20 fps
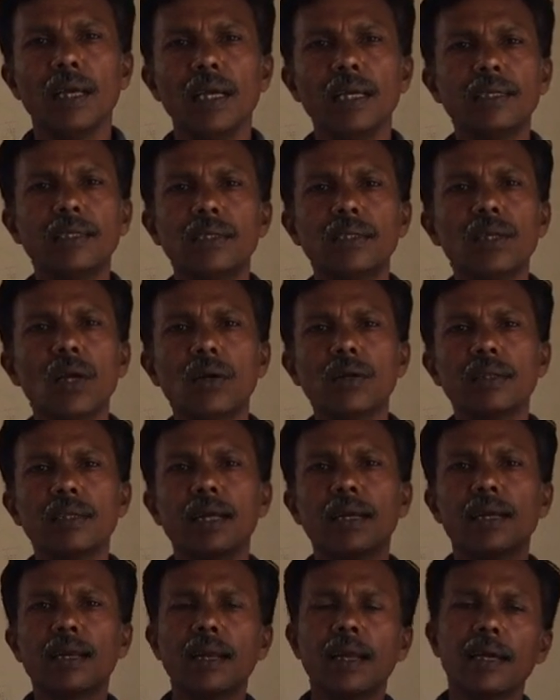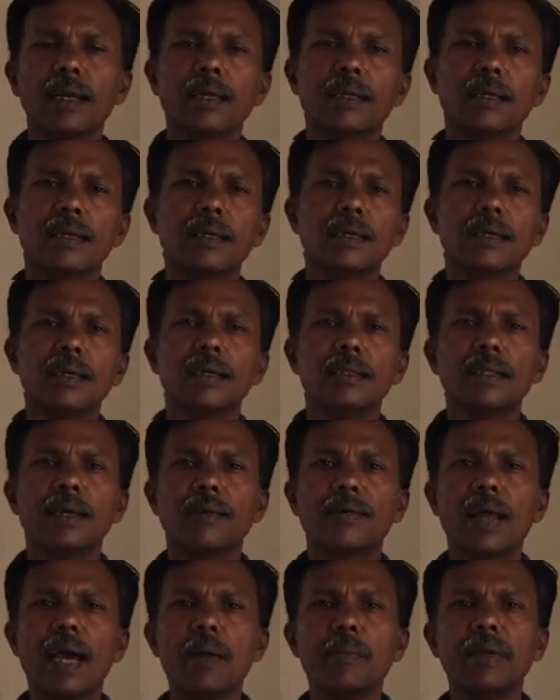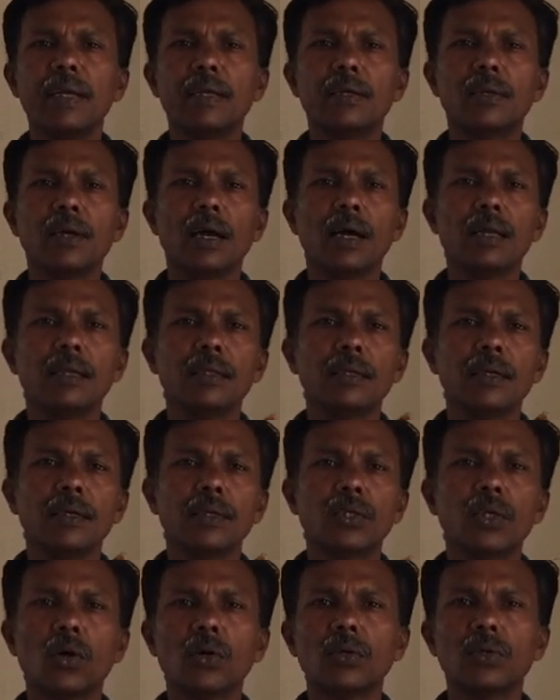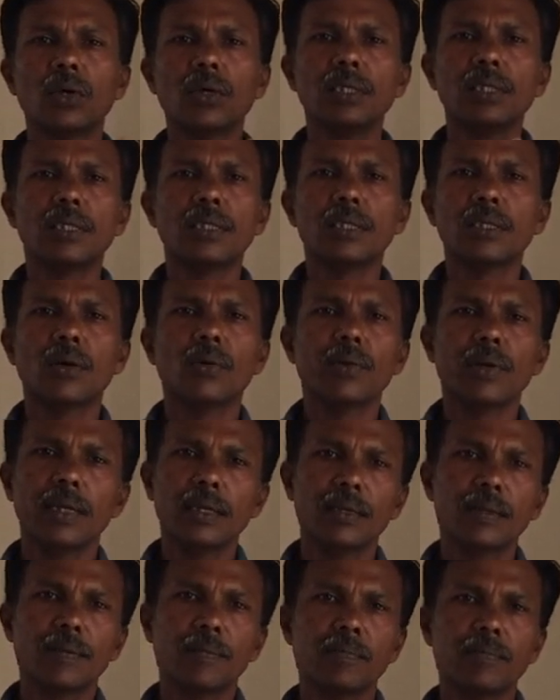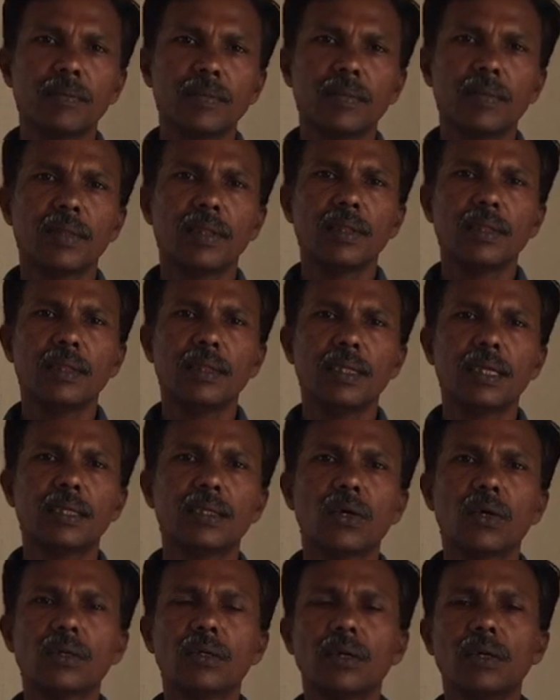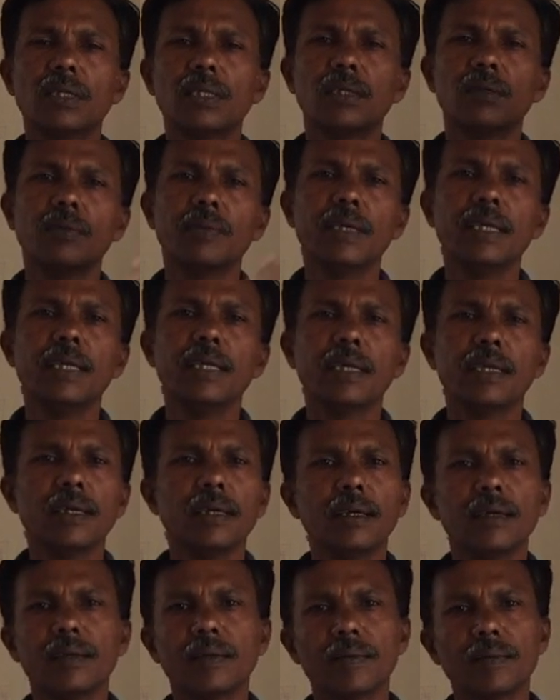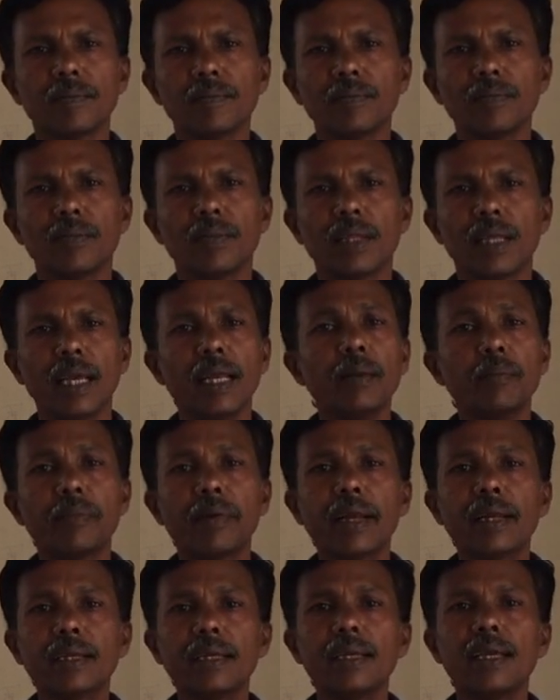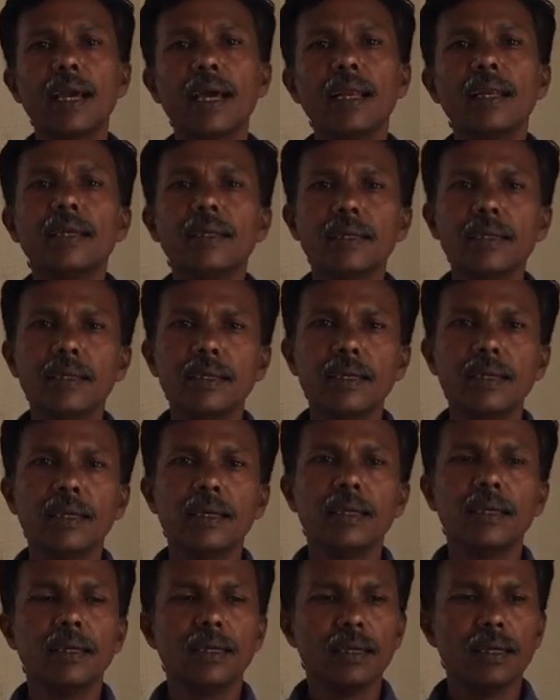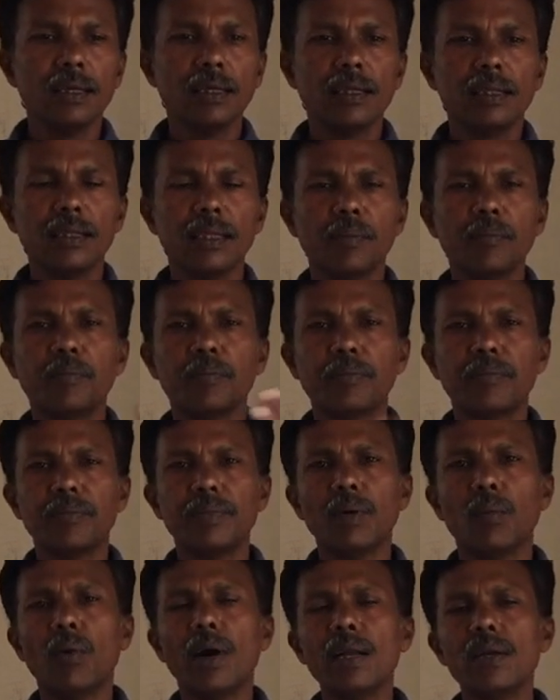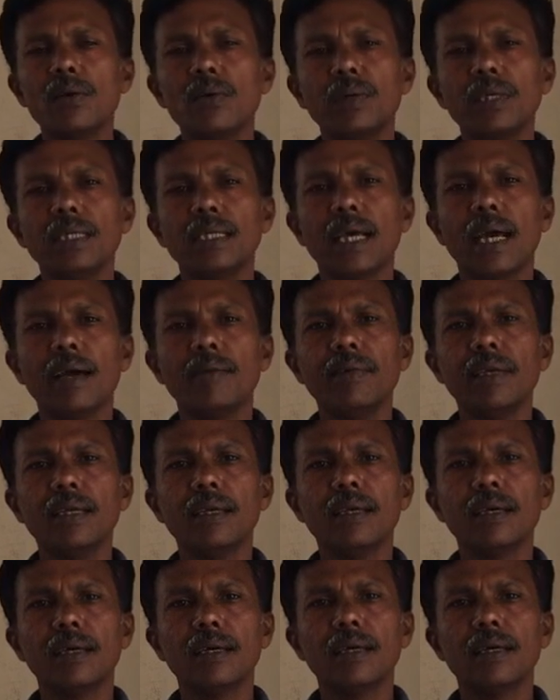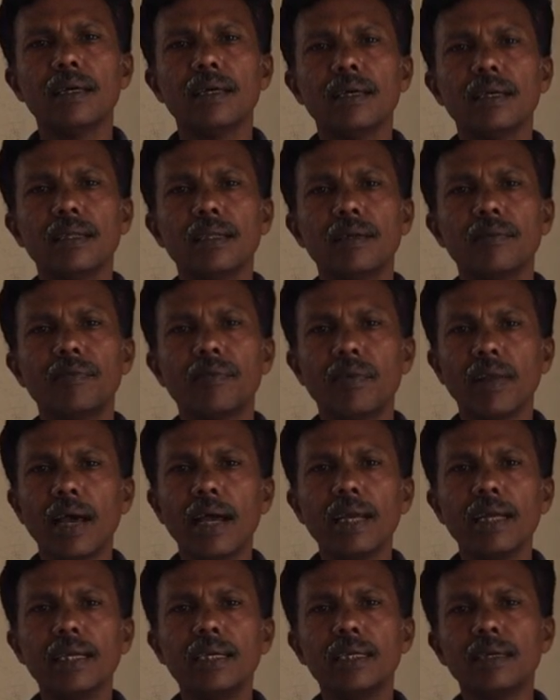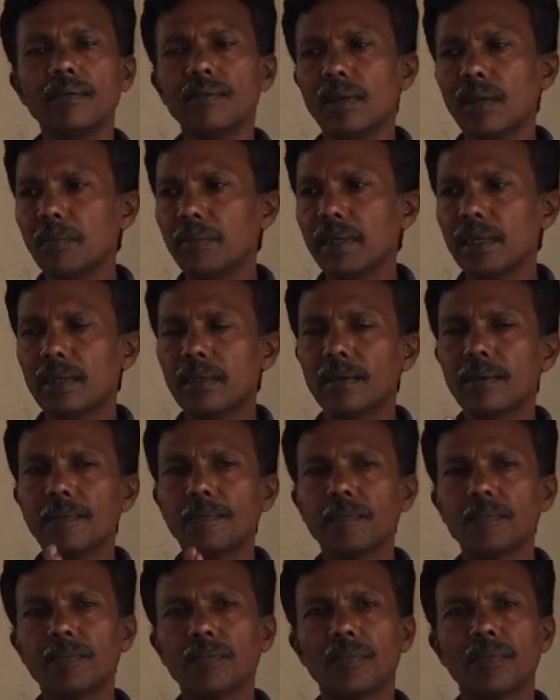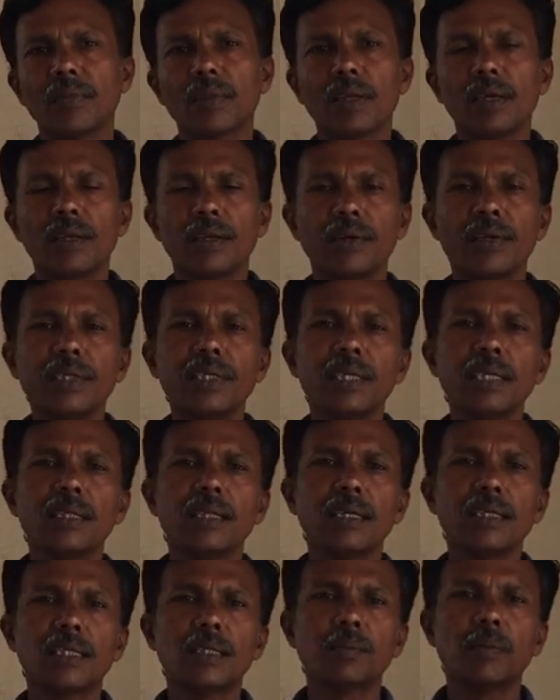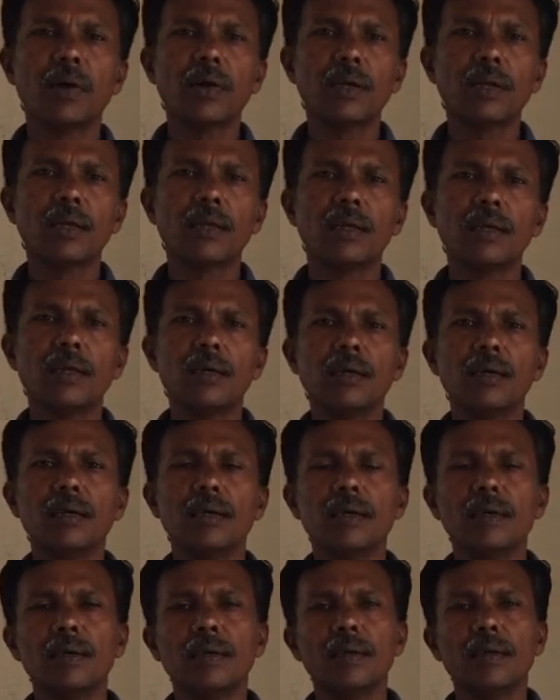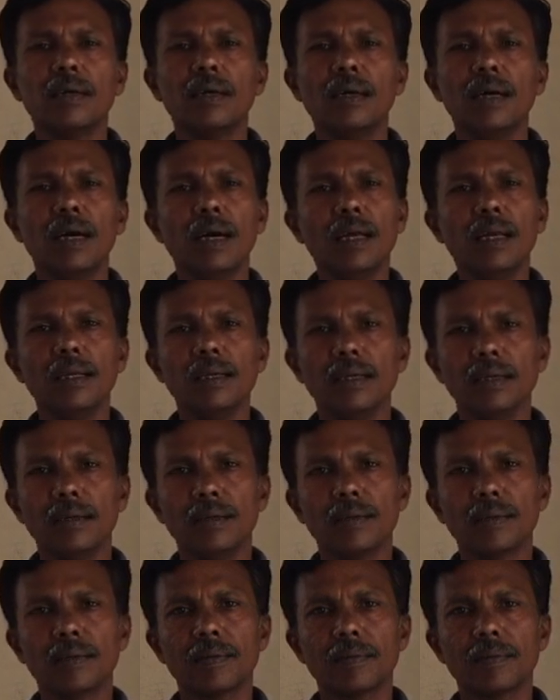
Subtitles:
it's not that like the rabbit and the tortoise story. The tortoise winning. In practicality, the one who is having the flight will be reaching that spot earlier.